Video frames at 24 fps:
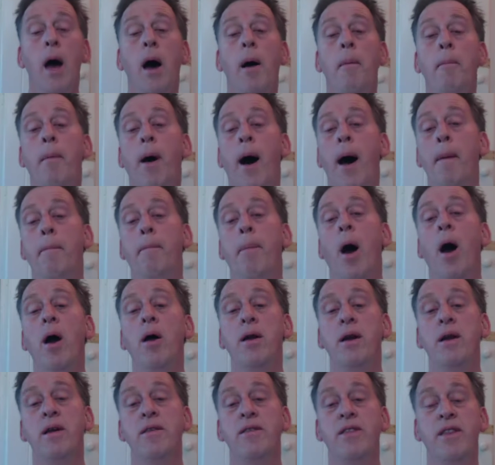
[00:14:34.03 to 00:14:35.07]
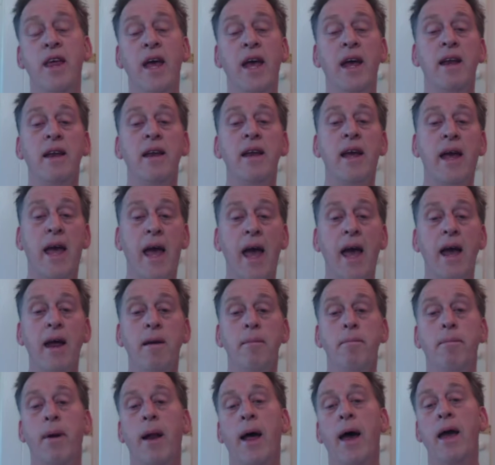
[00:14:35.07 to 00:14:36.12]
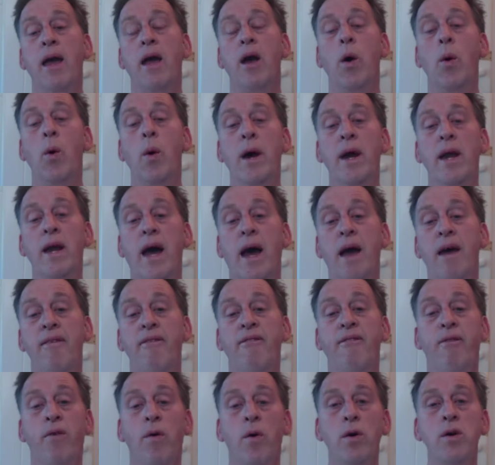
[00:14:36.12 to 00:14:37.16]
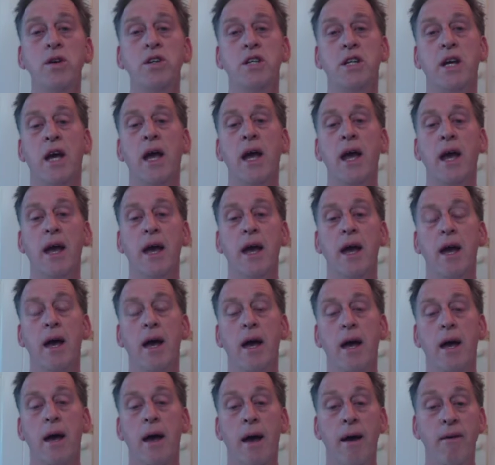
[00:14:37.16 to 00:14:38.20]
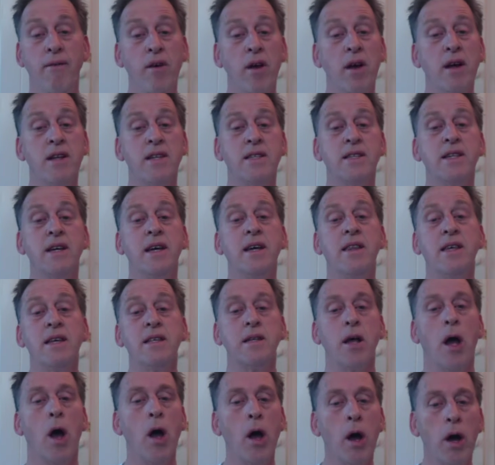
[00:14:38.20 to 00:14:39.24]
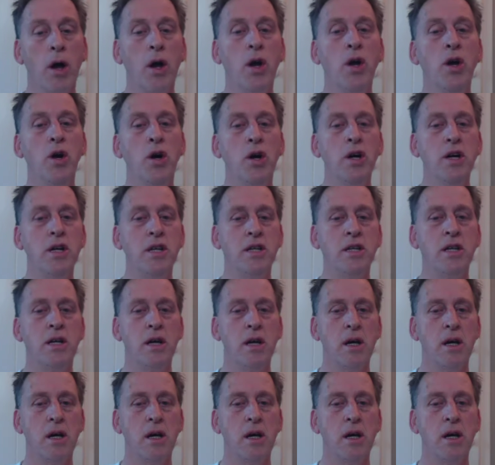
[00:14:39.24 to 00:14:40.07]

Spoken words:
opponent then can play queen a4 check. If you can see this, good.